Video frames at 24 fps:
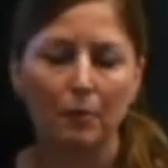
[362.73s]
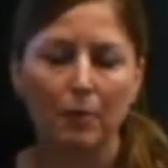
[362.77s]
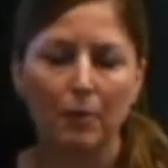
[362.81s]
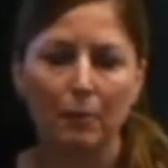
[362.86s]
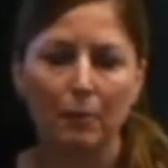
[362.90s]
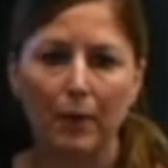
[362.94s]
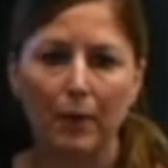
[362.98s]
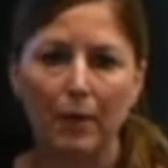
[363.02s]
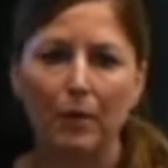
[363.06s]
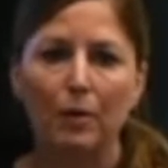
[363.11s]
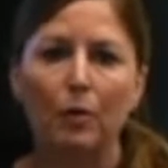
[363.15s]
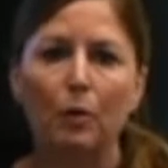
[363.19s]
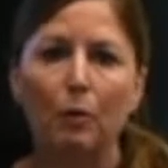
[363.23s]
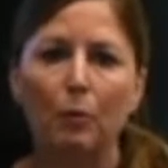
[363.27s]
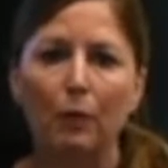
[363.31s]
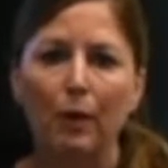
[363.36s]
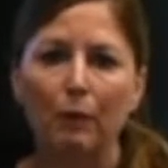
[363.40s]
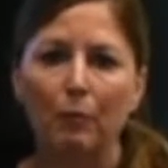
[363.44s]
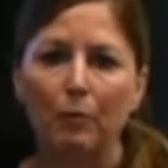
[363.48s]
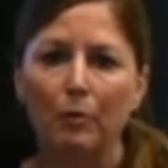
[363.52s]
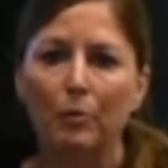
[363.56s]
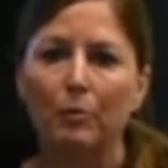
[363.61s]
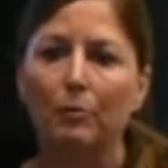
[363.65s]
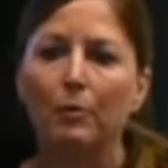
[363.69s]
We to know
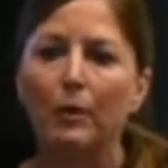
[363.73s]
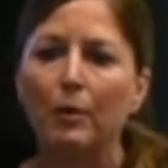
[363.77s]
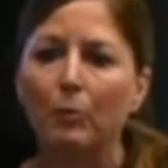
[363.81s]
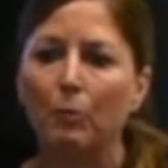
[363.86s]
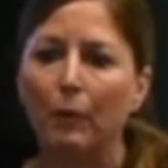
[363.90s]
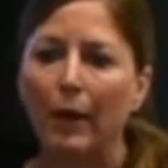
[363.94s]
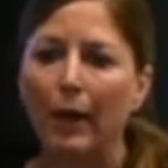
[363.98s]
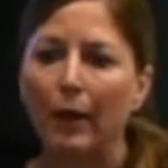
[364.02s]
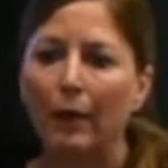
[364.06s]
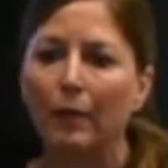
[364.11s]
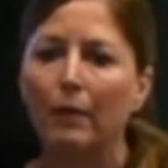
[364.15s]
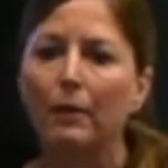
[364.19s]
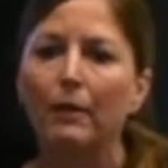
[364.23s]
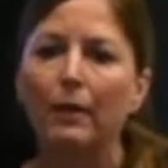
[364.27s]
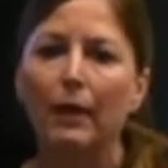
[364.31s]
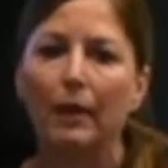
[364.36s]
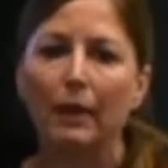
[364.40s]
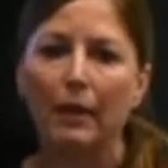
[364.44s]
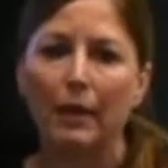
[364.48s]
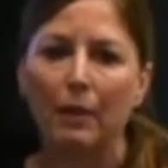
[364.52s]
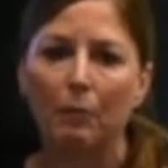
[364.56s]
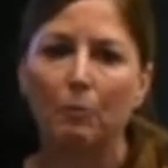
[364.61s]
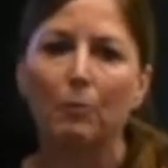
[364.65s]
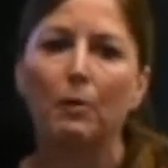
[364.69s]
what we're doing well,
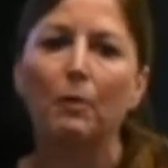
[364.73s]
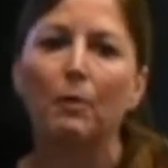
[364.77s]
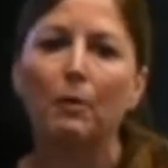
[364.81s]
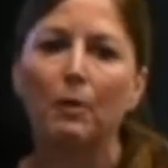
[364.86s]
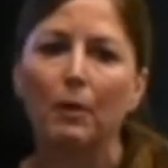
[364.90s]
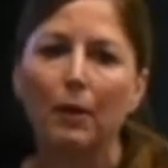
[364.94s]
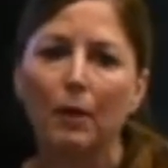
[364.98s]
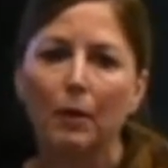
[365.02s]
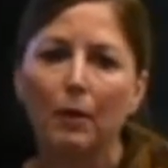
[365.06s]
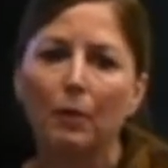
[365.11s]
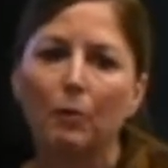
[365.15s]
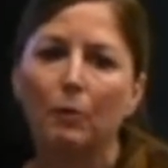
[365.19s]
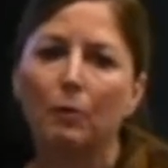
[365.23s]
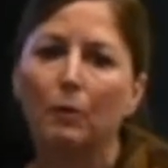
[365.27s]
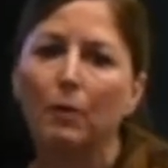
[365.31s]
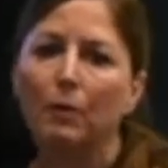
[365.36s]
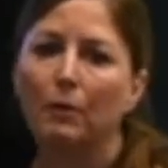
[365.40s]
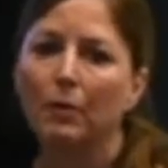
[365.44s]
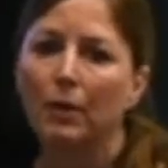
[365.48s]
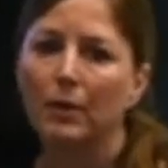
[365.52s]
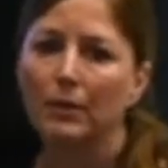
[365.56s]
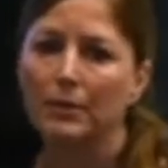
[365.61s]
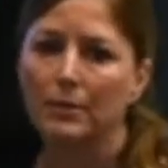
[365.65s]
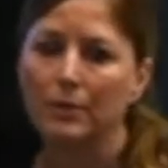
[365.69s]
and then we'll
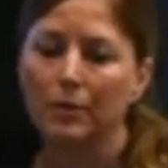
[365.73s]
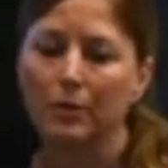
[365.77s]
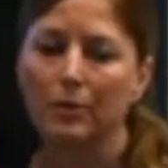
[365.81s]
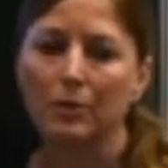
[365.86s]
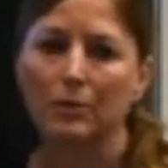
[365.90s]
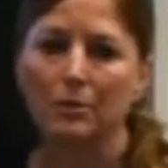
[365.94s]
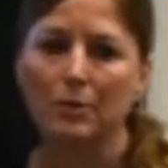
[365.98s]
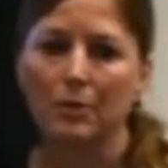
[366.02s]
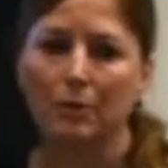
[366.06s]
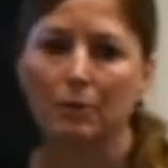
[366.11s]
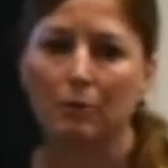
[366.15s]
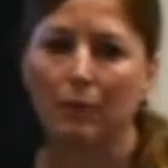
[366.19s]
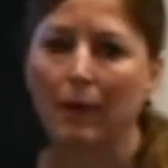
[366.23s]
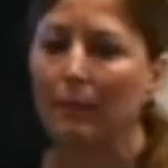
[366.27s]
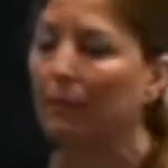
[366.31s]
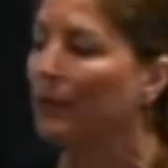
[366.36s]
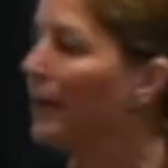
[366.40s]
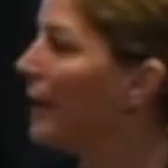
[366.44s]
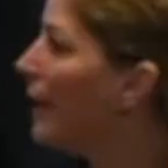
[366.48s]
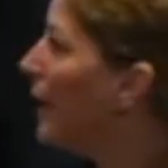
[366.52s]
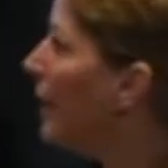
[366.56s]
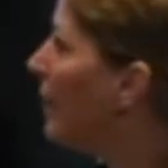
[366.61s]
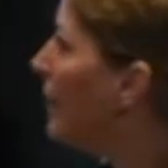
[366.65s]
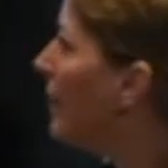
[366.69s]
continue to
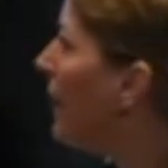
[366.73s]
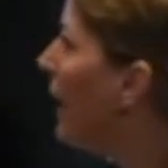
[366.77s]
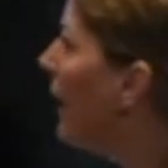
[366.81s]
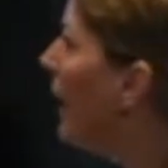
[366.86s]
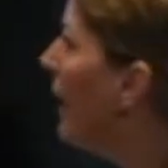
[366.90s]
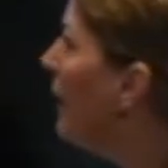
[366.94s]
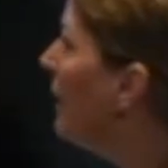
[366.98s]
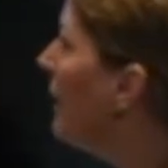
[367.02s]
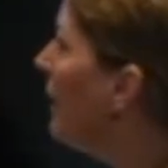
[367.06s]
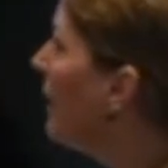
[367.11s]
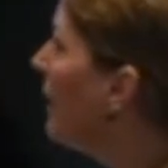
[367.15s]
replicate that.